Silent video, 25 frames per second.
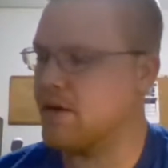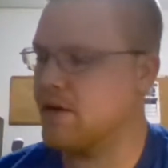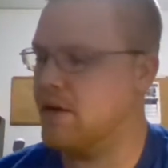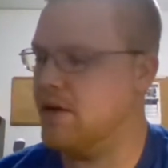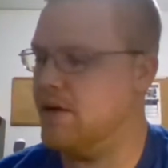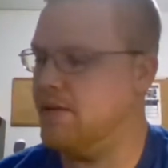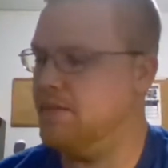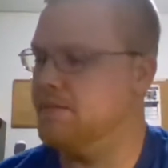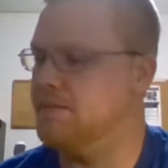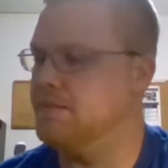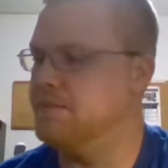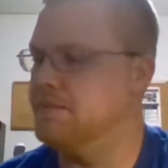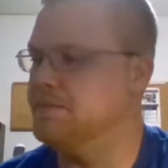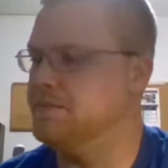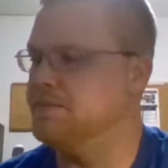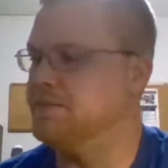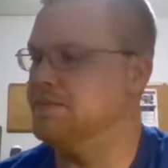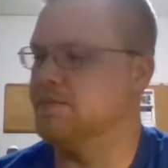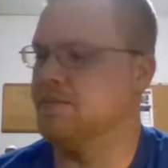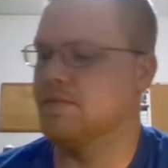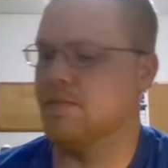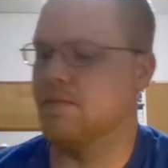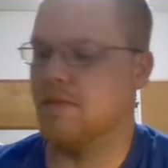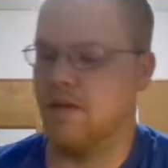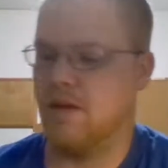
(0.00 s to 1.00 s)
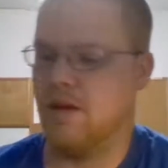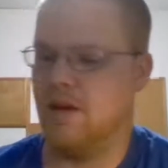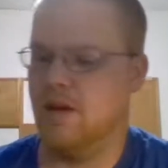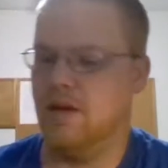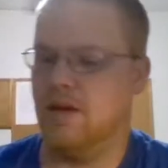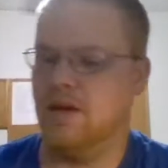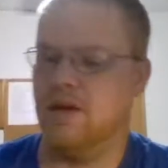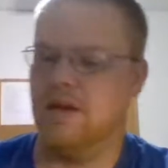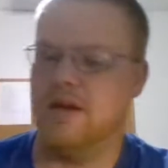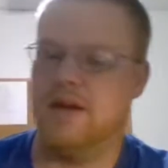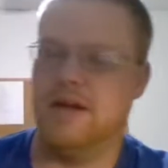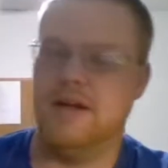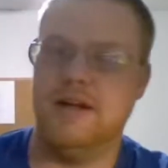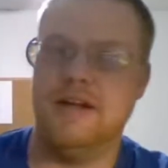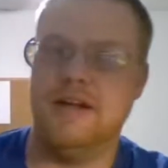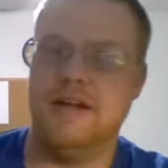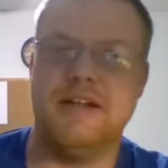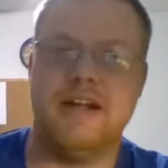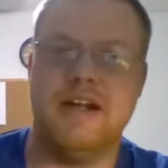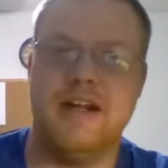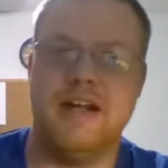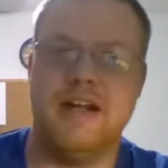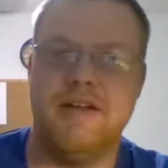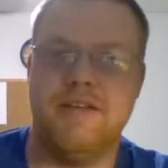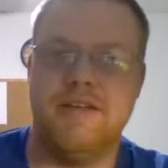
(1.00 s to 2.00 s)
And it
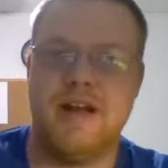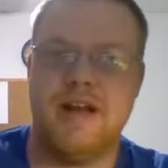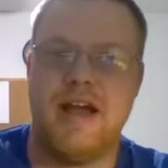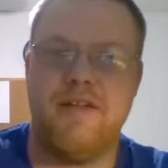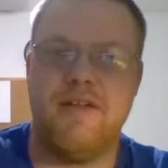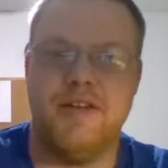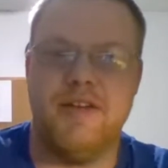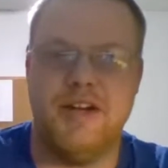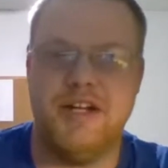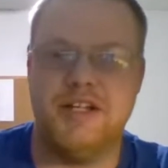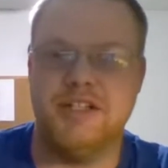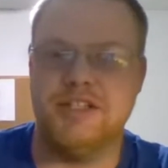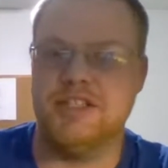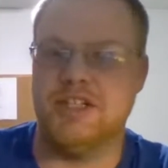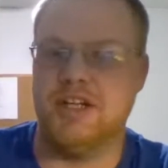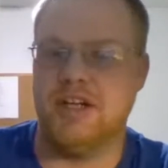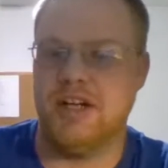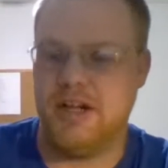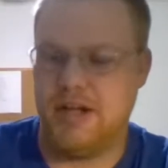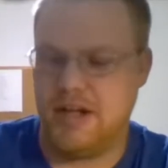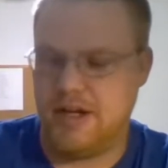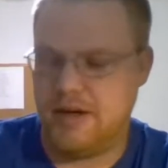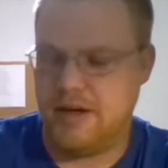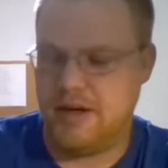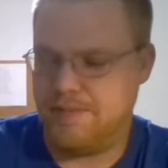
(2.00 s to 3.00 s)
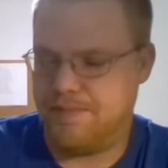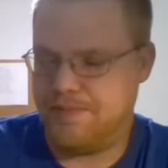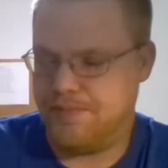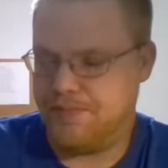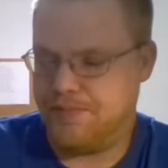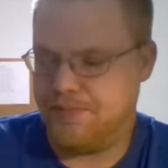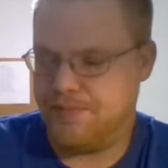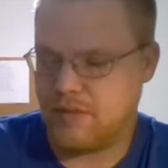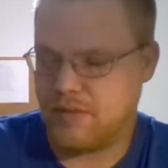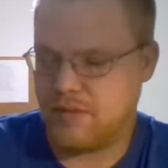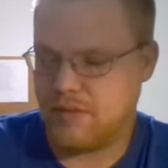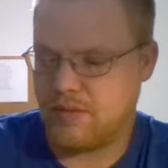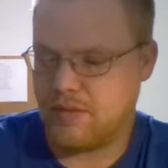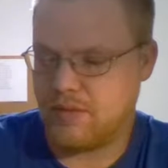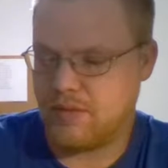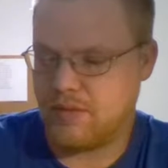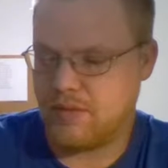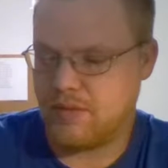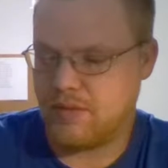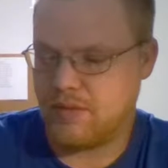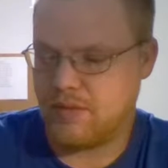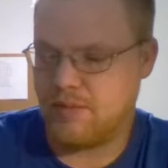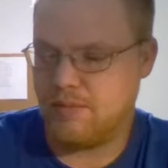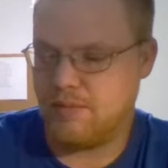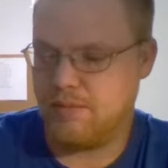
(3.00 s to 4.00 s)
doesn't even have an engine in it,
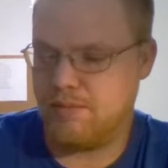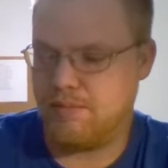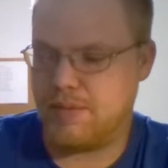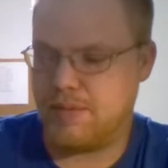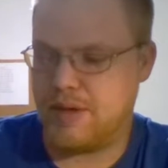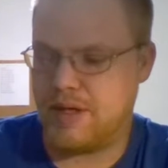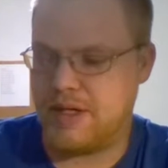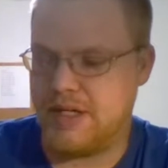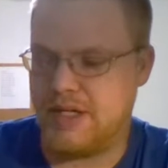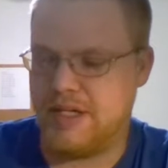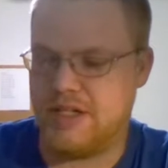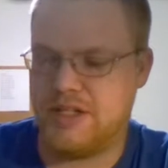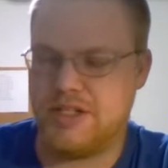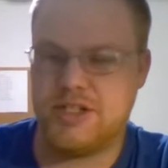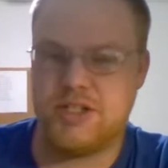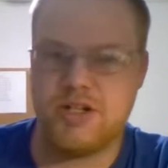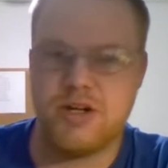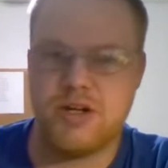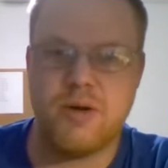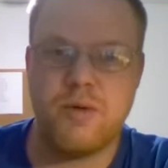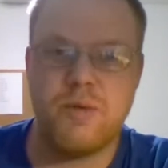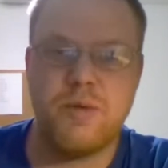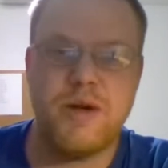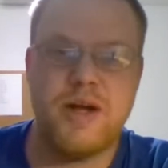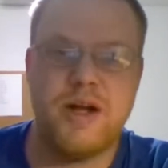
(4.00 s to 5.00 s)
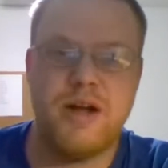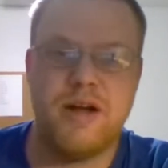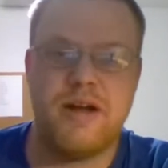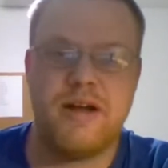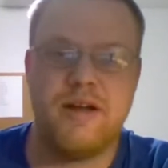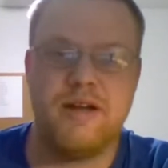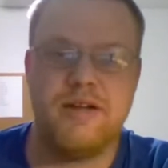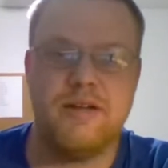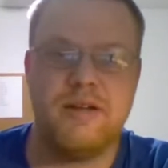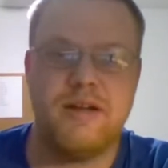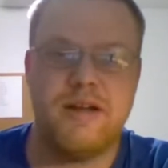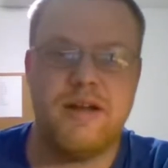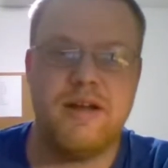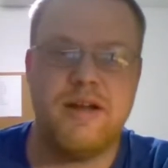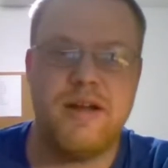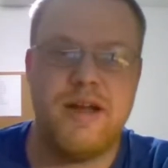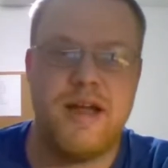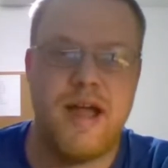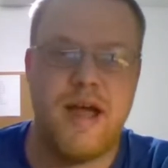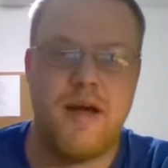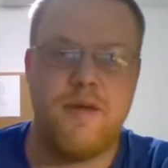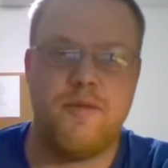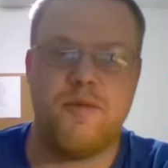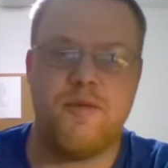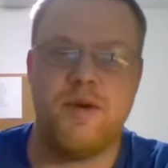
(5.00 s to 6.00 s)
but it sure will have
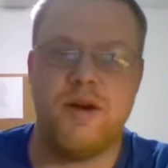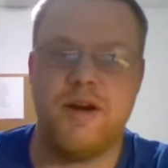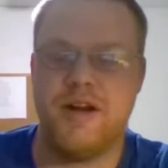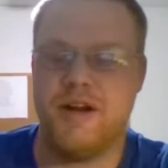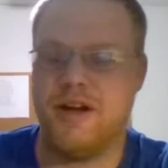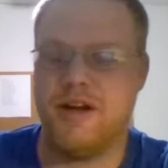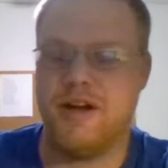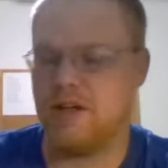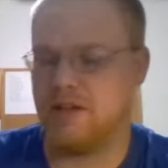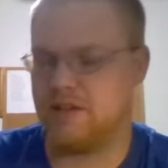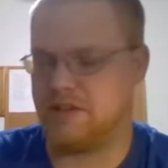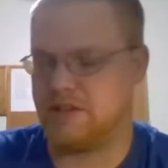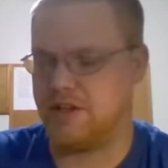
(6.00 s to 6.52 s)
one here soon.